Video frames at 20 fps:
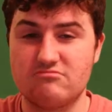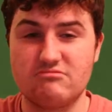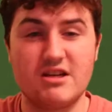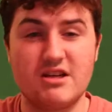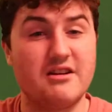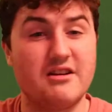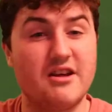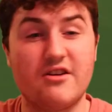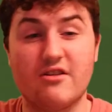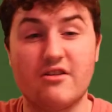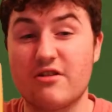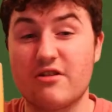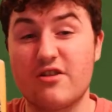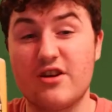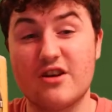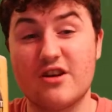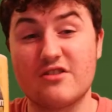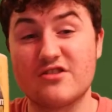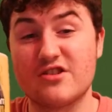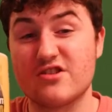Nearly on
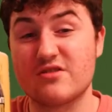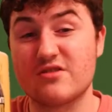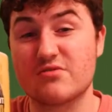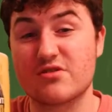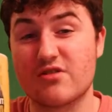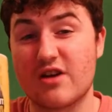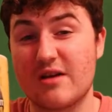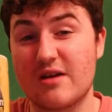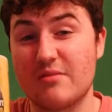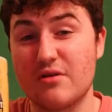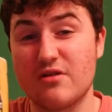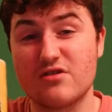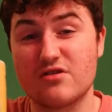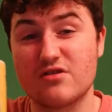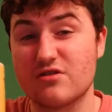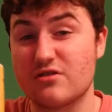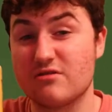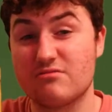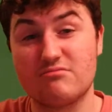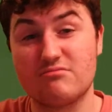300 subscribers,
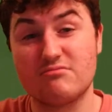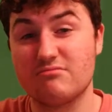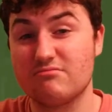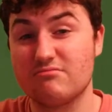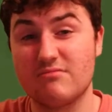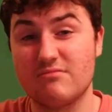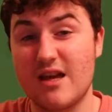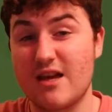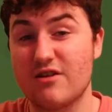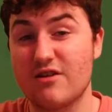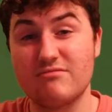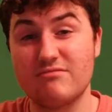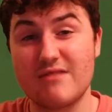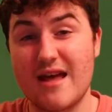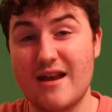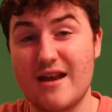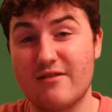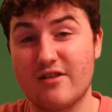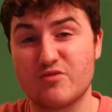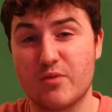so, you know,
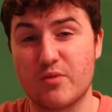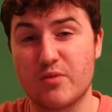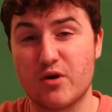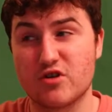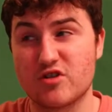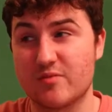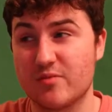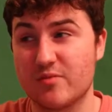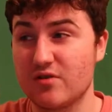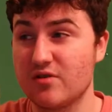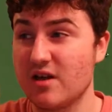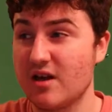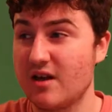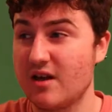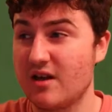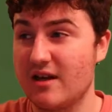anything's possible.